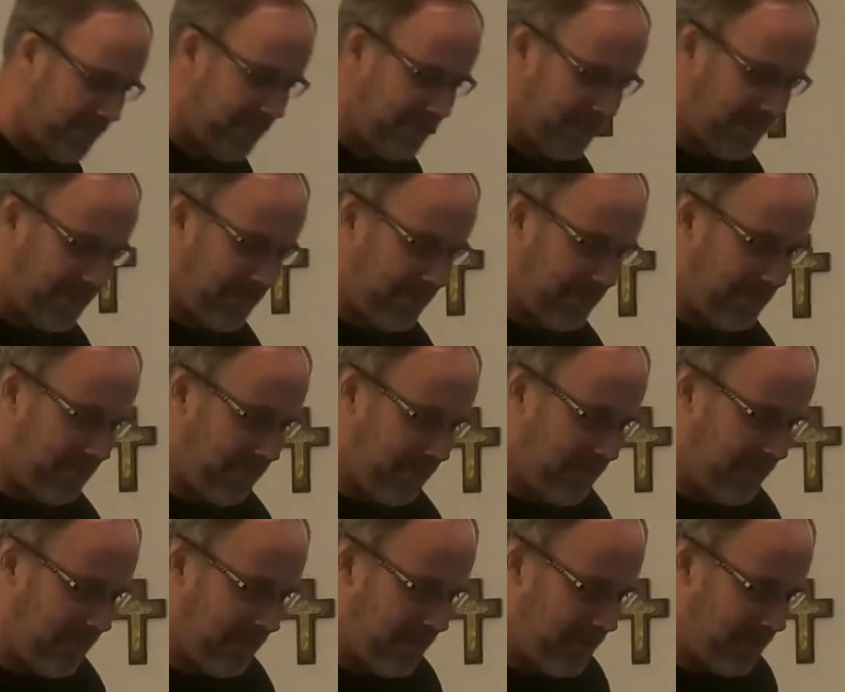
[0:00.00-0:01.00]
most. I'll
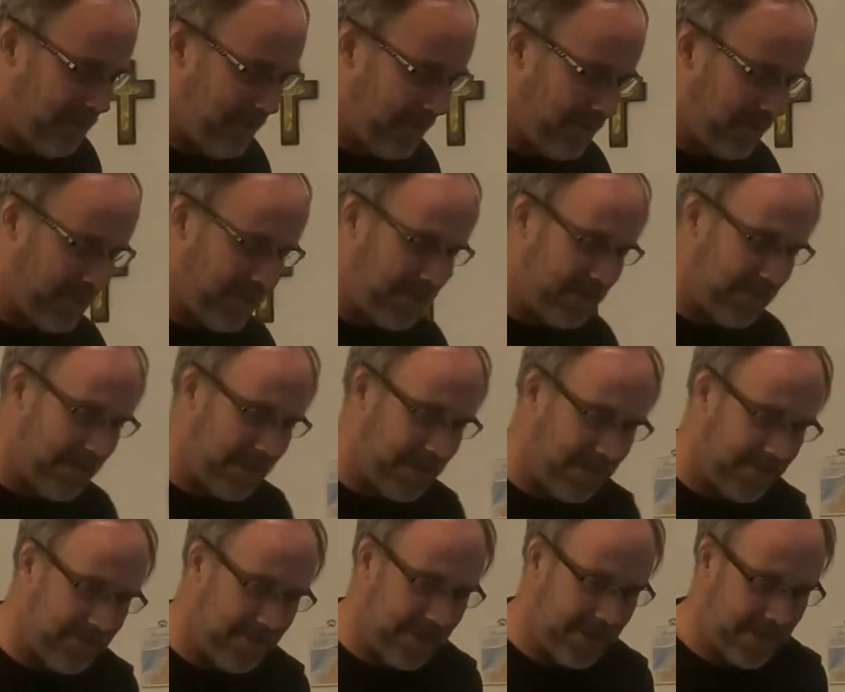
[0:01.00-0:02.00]
show you the most
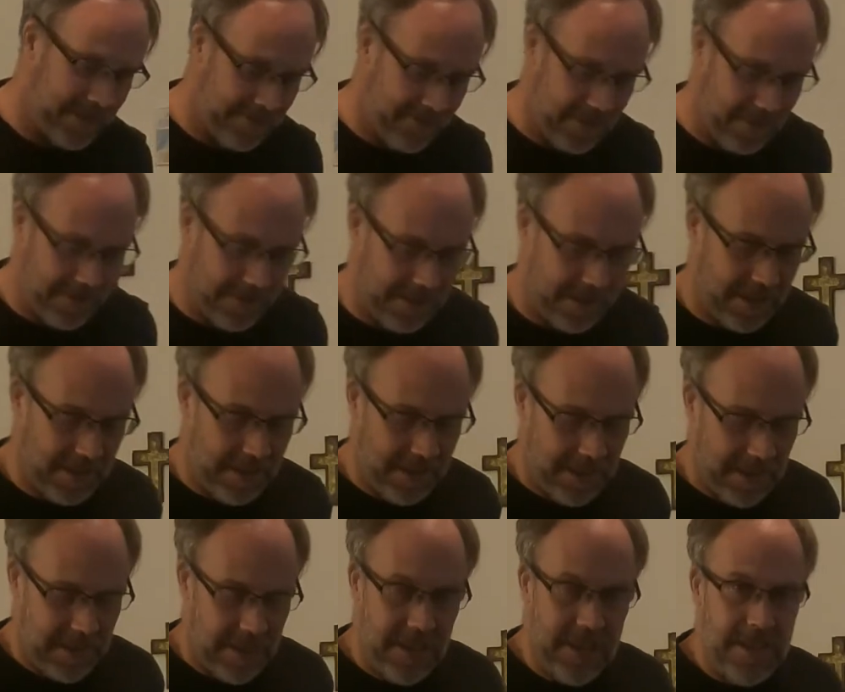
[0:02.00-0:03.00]
expensive things first.
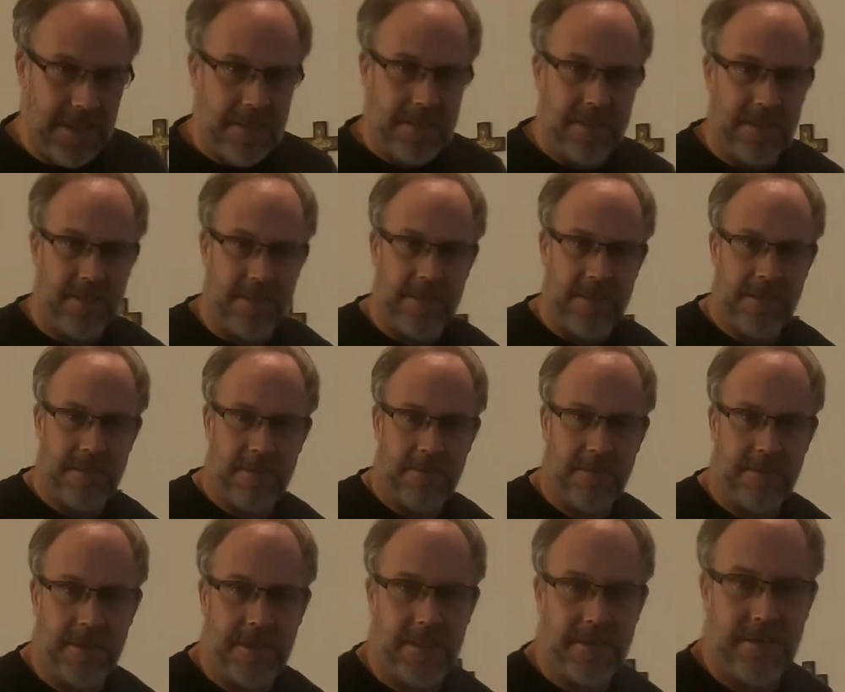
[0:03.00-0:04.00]
So these two
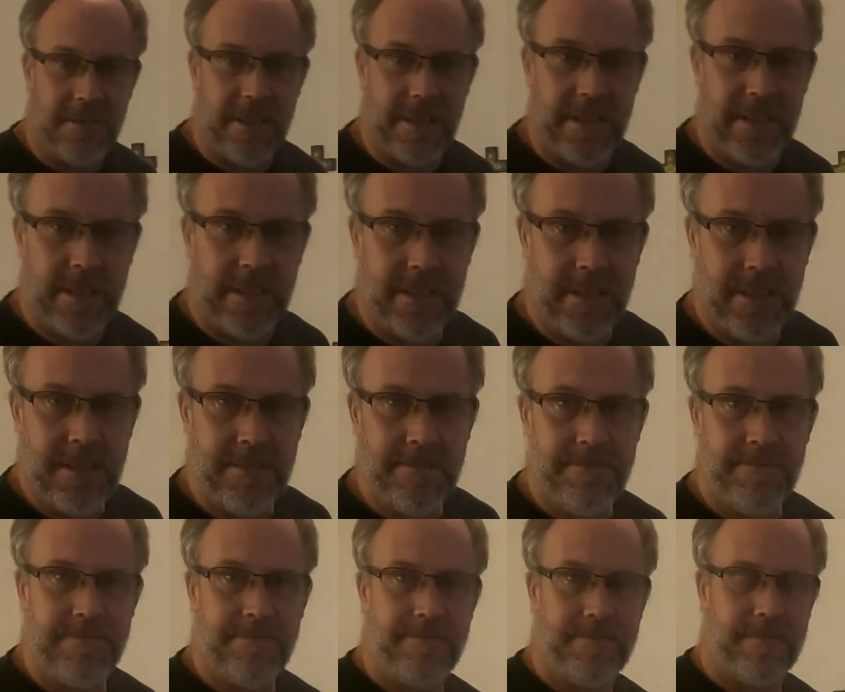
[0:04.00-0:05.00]
things right here,
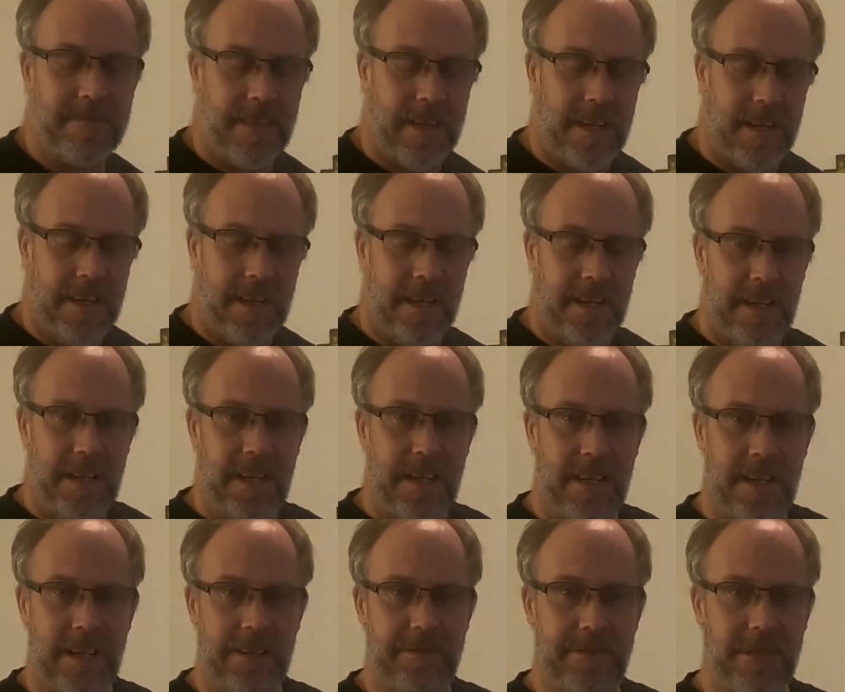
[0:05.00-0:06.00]

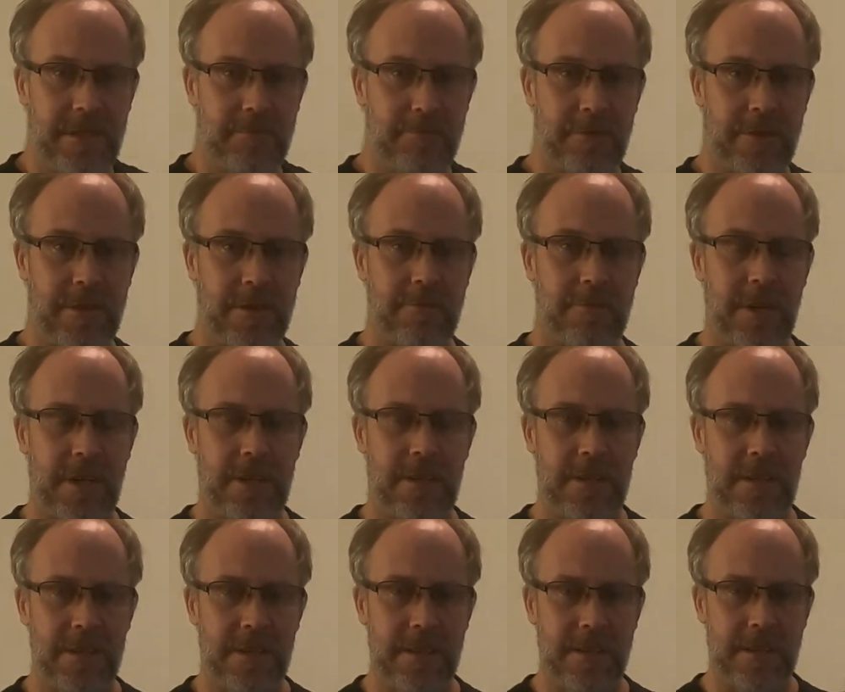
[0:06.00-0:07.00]
I've done pretty well
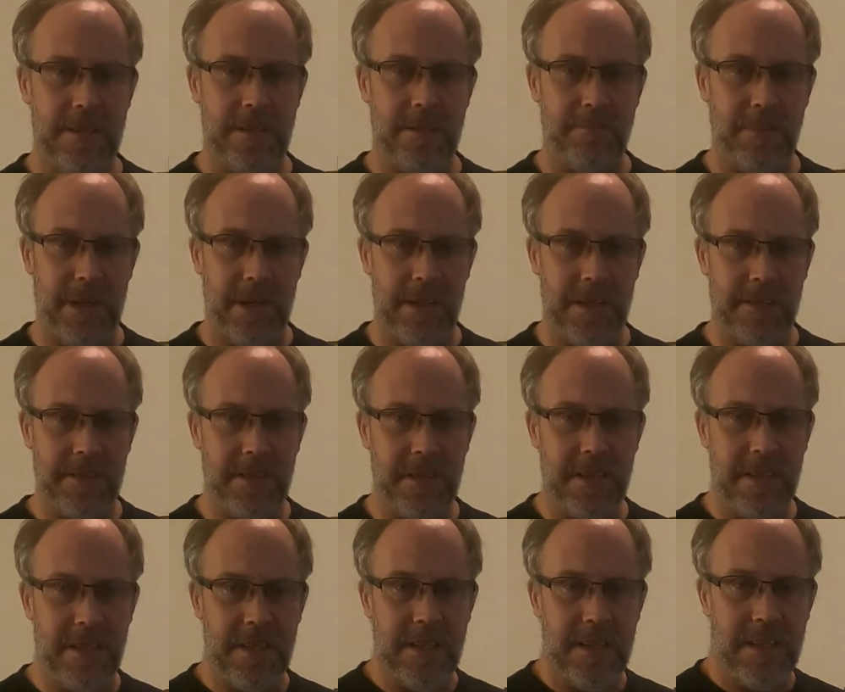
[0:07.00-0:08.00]
on in the past.
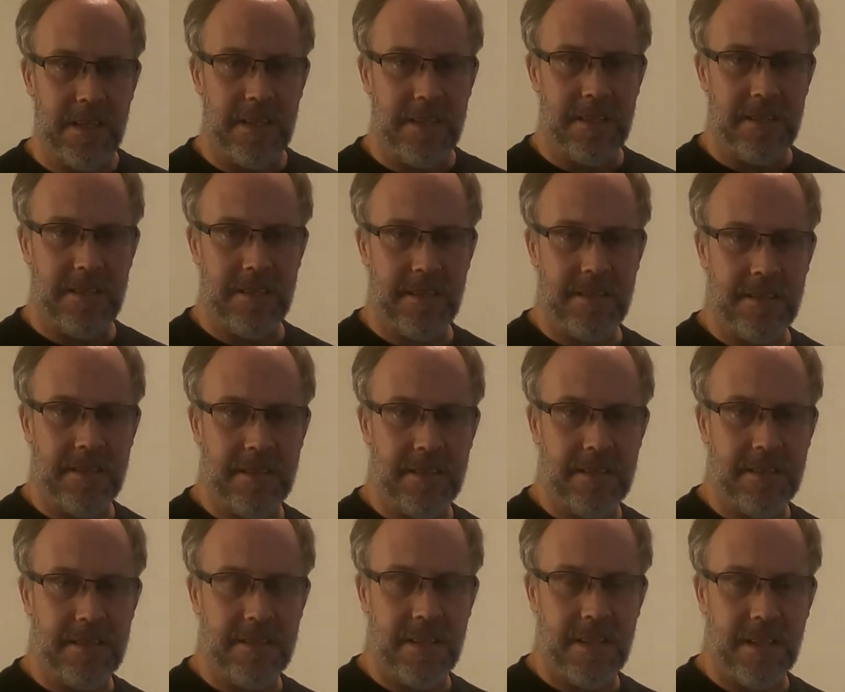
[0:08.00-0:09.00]
This
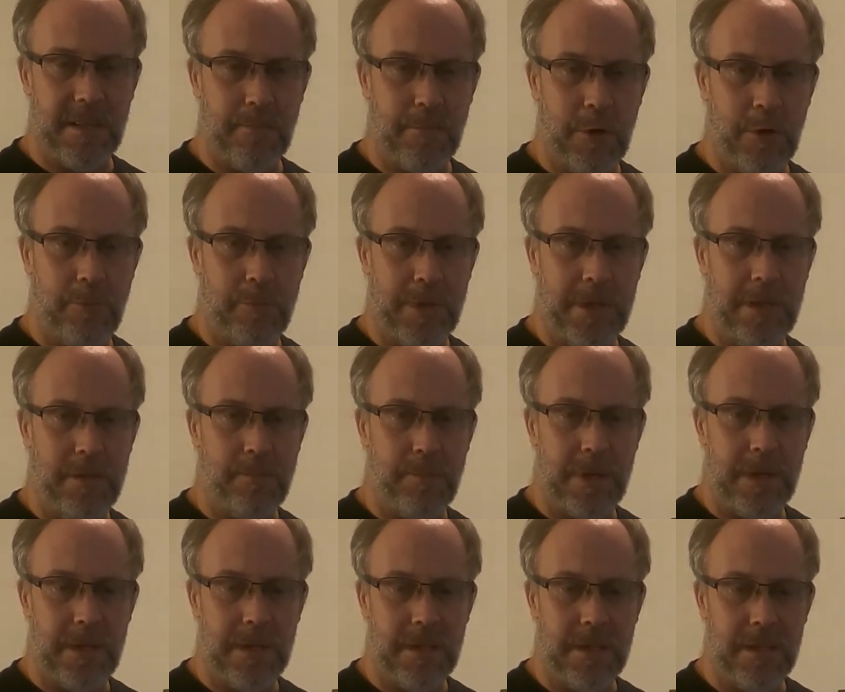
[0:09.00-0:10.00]
is uh, Bo Peep,